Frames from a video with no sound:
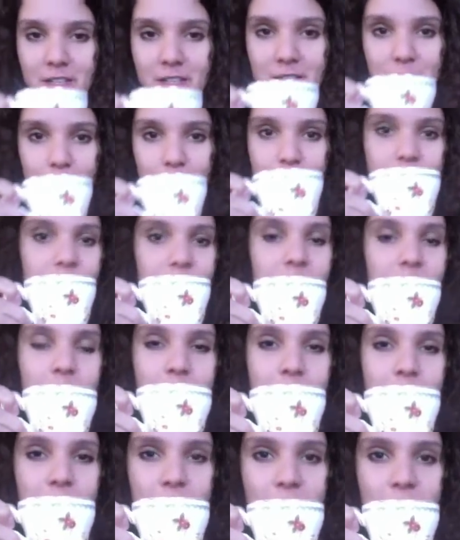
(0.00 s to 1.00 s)
It
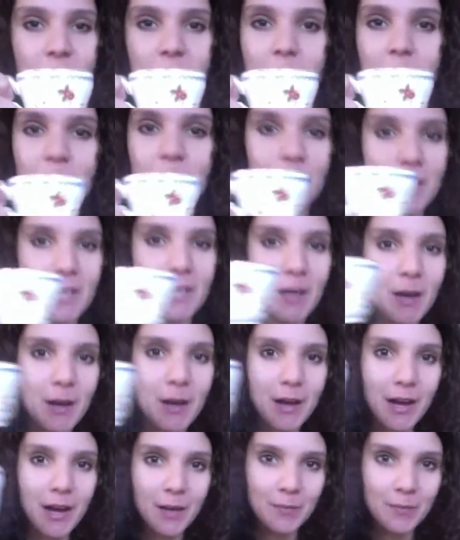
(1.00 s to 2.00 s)
smells just like
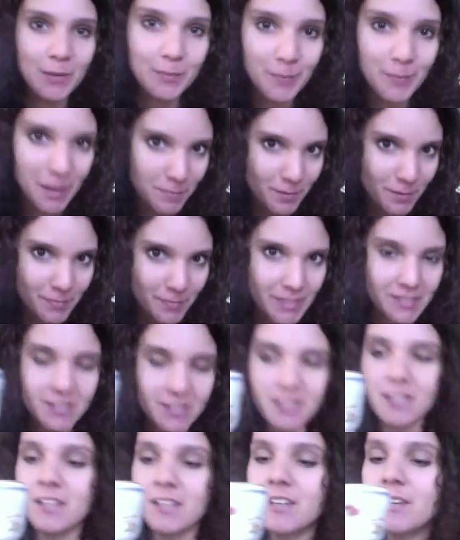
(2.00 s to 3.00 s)
a peppermint
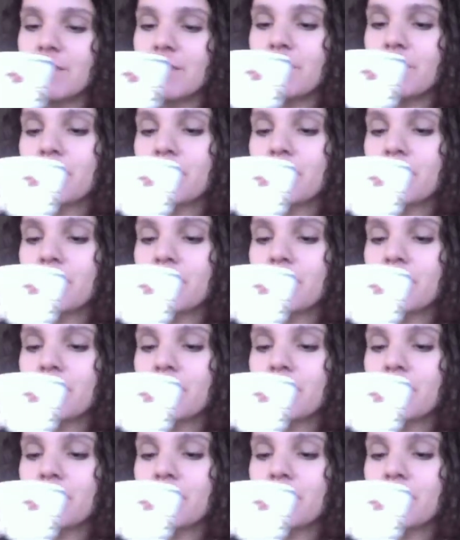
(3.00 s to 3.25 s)
tea.